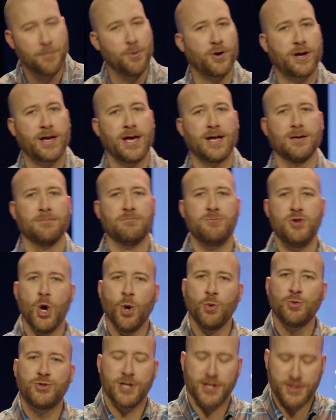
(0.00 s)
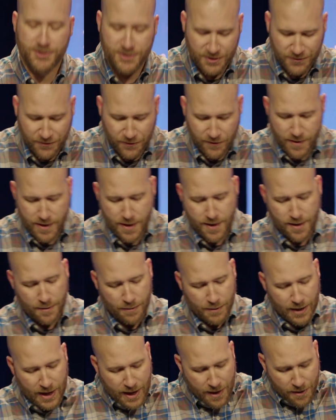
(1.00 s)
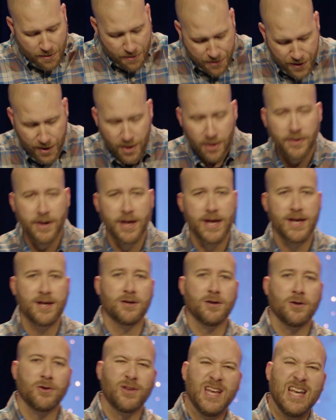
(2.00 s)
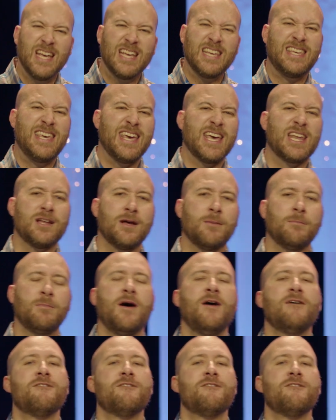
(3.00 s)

the book at them. No justice for them. They're nailed. Get them.